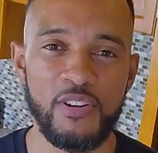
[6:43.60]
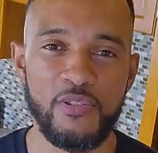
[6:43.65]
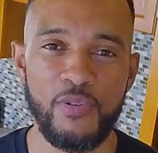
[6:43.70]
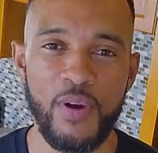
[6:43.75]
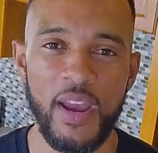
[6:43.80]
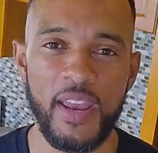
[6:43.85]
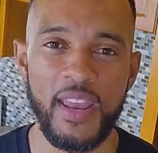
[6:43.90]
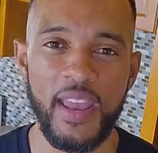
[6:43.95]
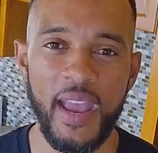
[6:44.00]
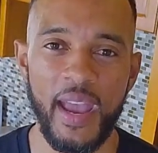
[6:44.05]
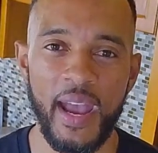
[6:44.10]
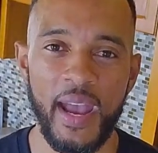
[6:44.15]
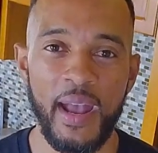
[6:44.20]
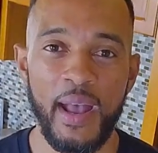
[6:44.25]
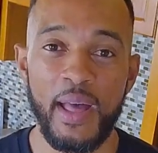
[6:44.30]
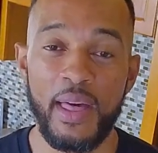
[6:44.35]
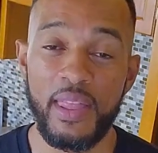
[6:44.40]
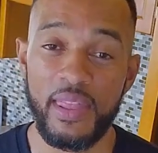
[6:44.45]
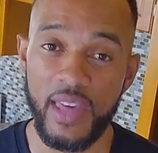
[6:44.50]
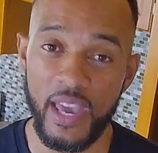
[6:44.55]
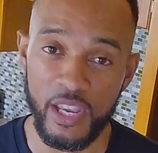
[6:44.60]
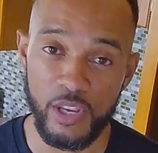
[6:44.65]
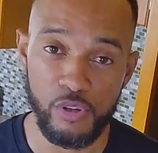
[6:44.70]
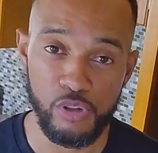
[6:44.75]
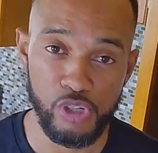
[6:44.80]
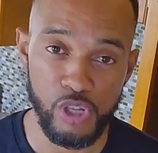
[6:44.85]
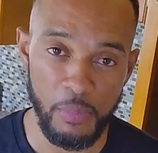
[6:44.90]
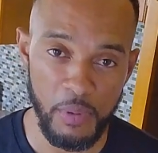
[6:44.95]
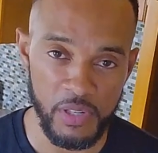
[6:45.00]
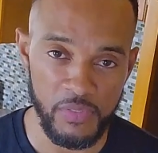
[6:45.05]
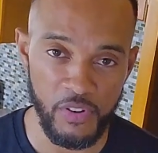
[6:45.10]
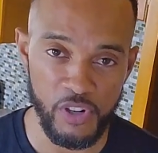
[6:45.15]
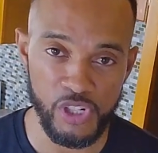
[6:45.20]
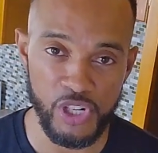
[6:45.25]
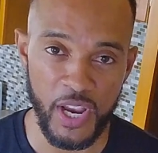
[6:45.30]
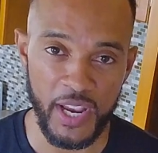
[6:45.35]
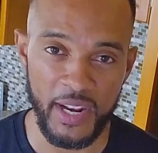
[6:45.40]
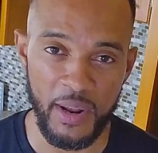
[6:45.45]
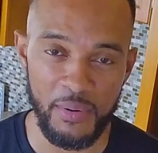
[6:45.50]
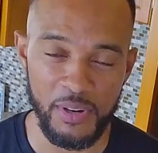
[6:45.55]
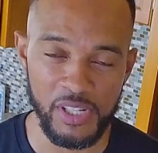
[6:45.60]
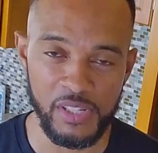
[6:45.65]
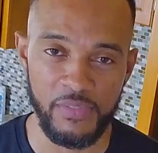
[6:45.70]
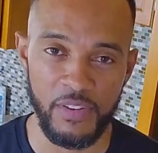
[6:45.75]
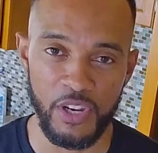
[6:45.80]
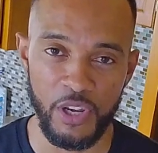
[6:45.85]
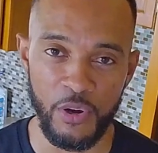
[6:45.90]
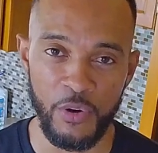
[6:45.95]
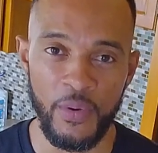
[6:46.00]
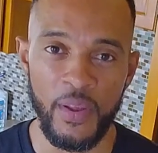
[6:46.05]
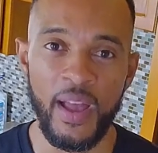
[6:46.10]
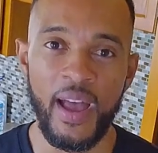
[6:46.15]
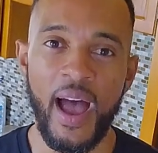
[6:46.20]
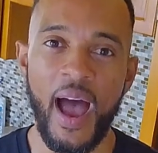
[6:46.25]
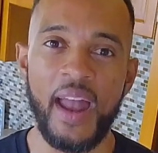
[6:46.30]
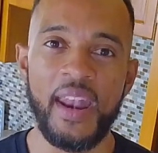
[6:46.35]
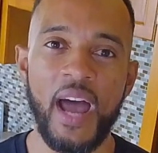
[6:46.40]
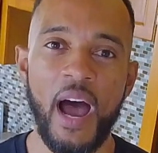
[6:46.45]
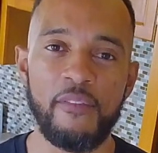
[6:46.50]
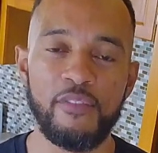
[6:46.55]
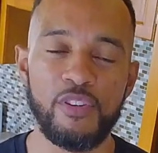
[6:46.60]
Craig here. Thank you so much for checking out this video and have